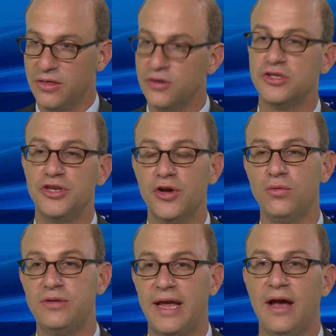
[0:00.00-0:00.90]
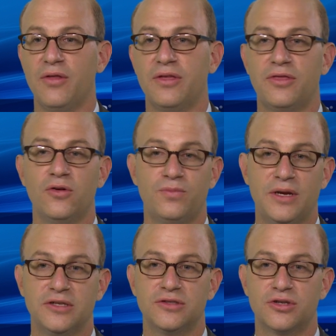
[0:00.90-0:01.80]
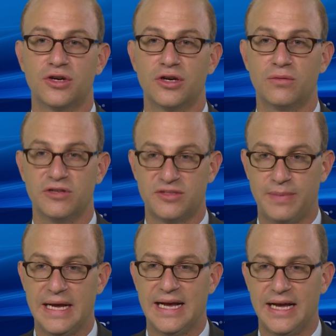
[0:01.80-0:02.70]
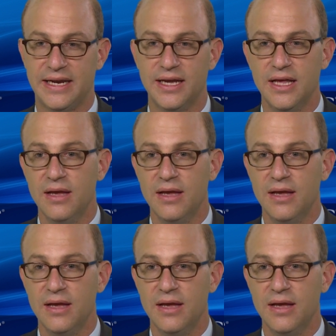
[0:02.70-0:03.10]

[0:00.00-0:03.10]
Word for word: there's no doubt that those patients are going to respond.